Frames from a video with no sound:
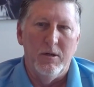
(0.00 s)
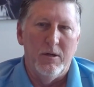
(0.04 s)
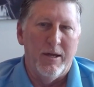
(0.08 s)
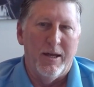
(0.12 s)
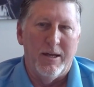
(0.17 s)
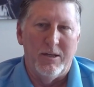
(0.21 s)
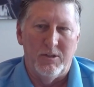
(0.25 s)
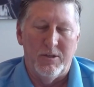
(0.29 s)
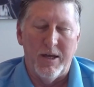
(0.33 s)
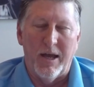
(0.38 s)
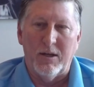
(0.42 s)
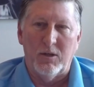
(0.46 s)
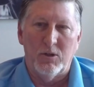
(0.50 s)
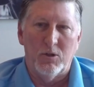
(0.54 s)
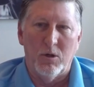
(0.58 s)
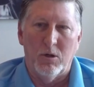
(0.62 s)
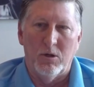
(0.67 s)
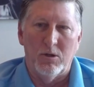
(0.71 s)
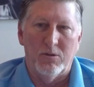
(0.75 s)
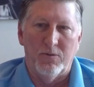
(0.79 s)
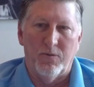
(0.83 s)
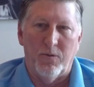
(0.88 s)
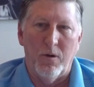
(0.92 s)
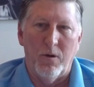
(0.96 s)
exec
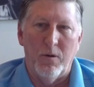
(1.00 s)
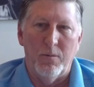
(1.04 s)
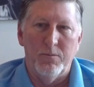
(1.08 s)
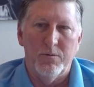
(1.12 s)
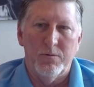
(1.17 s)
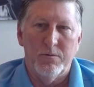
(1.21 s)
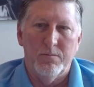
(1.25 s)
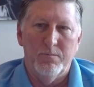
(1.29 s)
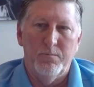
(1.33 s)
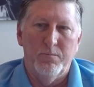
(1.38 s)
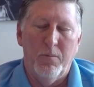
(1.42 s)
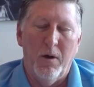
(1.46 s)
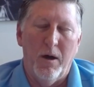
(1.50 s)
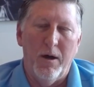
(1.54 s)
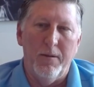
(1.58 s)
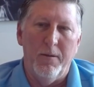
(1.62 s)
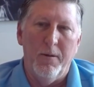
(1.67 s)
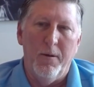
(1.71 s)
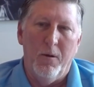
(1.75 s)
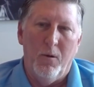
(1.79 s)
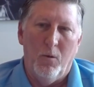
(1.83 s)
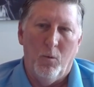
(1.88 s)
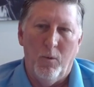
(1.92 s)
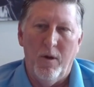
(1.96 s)
search firms. But
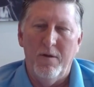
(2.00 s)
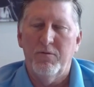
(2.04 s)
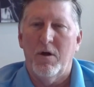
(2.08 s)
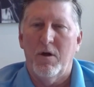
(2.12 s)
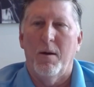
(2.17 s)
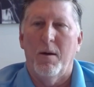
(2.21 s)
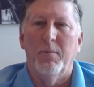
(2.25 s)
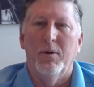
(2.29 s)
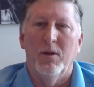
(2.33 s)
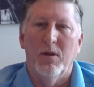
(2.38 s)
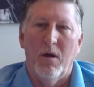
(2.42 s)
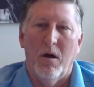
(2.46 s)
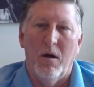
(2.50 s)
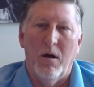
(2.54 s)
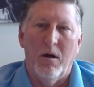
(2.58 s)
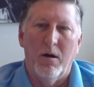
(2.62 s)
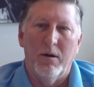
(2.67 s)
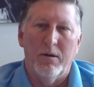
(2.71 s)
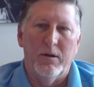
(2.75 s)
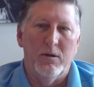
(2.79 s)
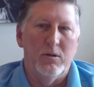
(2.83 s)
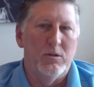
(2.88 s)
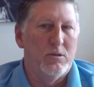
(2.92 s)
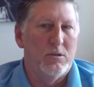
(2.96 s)
we've come
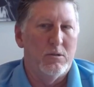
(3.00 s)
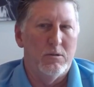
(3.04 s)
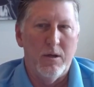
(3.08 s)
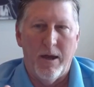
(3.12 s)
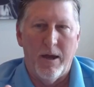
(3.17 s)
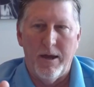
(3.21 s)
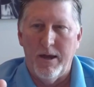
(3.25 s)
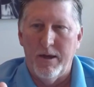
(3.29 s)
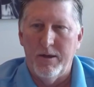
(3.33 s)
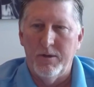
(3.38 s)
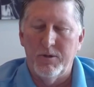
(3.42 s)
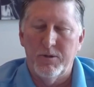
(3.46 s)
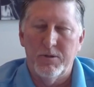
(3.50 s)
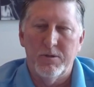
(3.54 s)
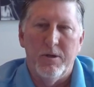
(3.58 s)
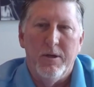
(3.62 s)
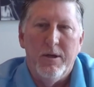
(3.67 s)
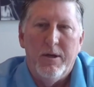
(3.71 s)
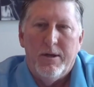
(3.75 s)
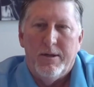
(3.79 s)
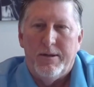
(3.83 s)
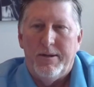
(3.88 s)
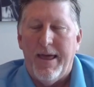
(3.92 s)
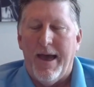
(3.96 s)
along as
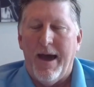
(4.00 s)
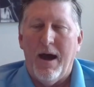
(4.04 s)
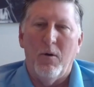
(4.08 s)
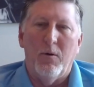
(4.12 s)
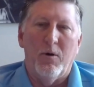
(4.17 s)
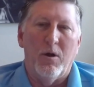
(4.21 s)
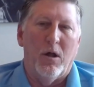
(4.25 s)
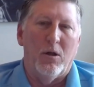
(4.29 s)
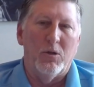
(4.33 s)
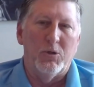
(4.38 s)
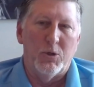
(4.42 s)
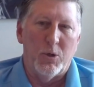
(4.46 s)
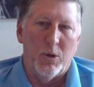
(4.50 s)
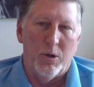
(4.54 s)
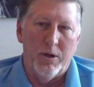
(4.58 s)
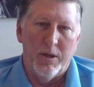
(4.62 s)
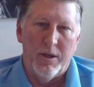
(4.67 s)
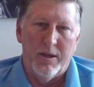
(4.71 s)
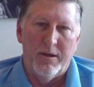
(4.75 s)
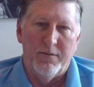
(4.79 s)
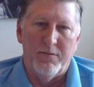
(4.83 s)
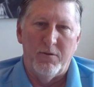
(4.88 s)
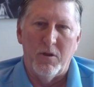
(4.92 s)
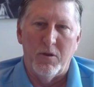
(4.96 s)
now an
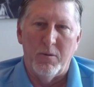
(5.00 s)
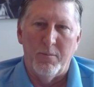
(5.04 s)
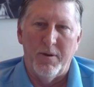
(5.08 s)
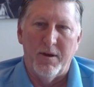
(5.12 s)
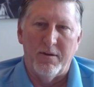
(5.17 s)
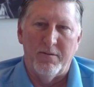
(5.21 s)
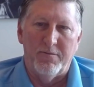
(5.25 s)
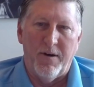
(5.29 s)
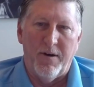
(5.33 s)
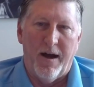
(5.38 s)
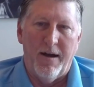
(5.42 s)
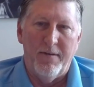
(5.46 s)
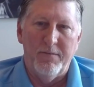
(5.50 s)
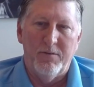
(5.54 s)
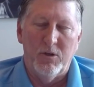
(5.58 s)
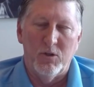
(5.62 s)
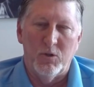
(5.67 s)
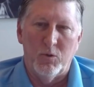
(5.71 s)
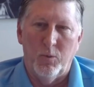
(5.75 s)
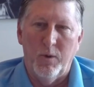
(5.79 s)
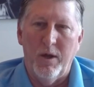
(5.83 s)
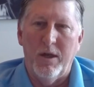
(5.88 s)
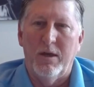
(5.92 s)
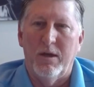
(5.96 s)
alternative to the big five
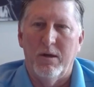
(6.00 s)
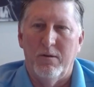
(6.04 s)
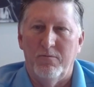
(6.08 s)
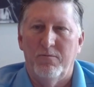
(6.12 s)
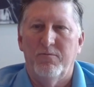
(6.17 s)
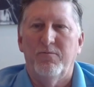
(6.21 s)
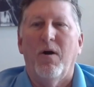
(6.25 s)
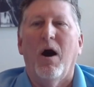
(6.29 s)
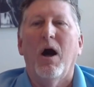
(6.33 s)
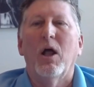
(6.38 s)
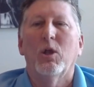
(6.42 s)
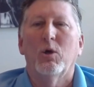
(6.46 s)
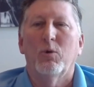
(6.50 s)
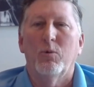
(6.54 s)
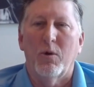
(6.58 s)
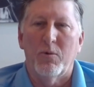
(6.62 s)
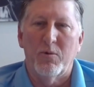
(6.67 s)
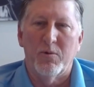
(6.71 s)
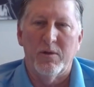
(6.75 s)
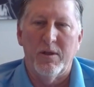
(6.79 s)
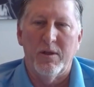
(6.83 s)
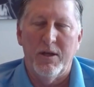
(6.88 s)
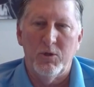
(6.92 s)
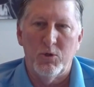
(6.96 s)
because we can follow a
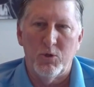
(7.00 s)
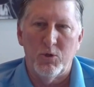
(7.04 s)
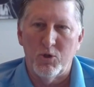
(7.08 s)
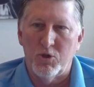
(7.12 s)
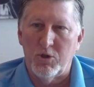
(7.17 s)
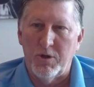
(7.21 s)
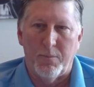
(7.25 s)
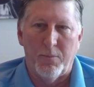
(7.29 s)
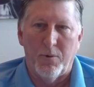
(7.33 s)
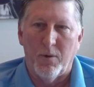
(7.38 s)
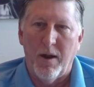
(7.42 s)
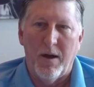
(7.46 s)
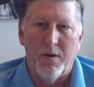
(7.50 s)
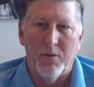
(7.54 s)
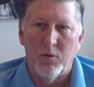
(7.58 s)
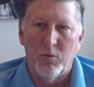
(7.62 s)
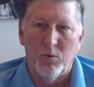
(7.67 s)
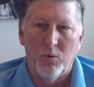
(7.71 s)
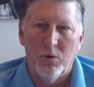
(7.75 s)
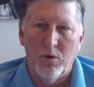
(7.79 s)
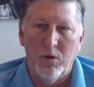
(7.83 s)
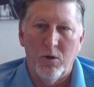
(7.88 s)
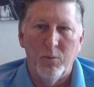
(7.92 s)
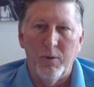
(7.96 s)
relationship around the
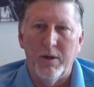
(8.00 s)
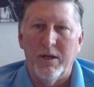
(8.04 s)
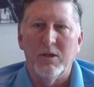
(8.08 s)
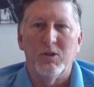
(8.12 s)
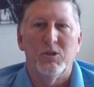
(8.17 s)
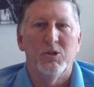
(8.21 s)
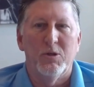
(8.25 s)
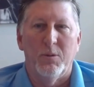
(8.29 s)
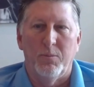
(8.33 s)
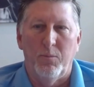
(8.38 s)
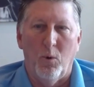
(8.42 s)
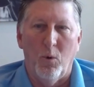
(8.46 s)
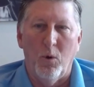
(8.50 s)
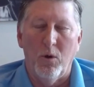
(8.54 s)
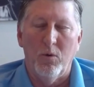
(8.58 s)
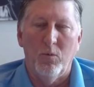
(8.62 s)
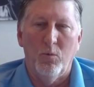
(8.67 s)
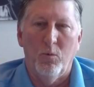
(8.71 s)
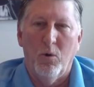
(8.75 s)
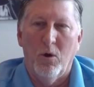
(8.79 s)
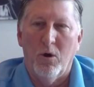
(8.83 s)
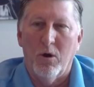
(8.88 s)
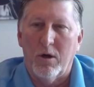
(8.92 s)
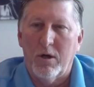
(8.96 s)
world. We can support
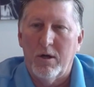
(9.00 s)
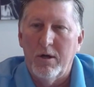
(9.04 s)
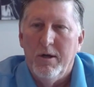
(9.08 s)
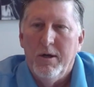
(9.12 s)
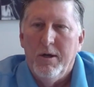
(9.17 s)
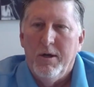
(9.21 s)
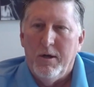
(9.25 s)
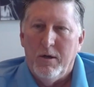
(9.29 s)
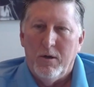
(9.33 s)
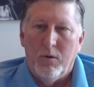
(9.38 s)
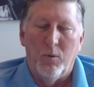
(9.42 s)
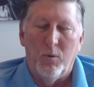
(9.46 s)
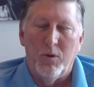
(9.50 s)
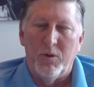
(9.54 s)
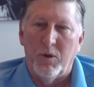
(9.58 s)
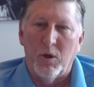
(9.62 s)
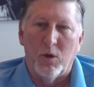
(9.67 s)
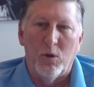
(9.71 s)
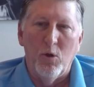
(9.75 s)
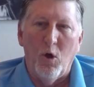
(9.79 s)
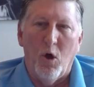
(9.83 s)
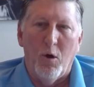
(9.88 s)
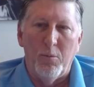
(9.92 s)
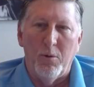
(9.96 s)
work with the
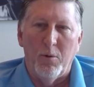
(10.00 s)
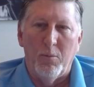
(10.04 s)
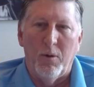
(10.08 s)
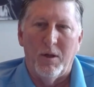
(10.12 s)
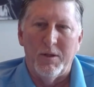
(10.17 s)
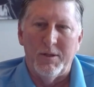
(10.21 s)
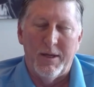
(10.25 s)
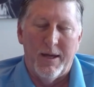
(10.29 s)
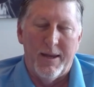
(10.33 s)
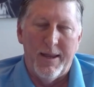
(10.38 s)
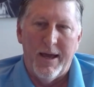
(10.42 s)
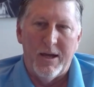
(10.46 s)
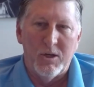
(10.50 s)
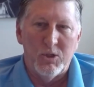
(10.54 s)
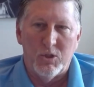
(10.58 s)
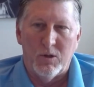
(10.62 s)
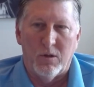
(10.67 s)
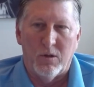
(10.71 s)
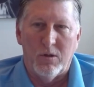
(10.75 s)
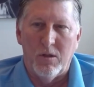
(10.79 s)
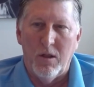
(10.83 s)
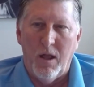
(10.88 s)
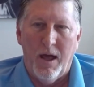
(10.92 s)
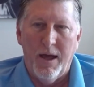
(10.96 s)
global multinational
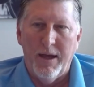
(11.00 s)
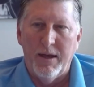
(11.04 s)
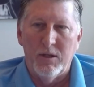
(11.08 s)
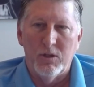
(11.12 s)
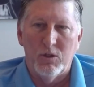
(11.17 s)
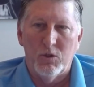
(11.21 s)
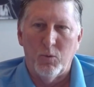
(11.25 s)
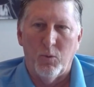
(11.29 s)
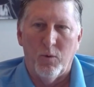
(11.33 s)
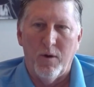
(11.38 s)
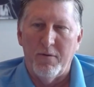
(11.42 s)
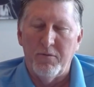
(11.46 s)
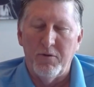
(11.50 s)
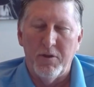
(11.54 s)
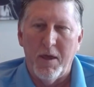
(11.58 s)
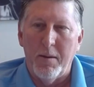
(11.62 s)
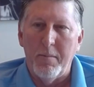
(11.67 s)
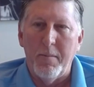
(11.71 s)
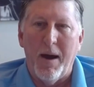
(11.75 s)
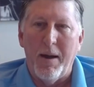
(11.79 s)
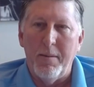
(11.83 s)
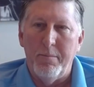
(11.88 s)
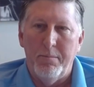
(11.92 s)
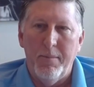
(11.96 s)
clients wherever they
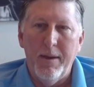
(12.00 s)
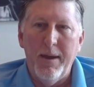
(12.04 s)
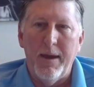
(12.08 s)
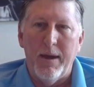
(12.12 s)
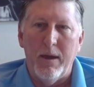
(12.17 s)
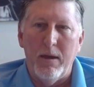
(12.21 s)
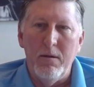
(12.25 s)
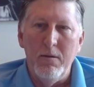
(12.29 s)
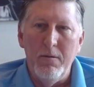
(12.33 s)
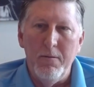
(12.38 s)
might be.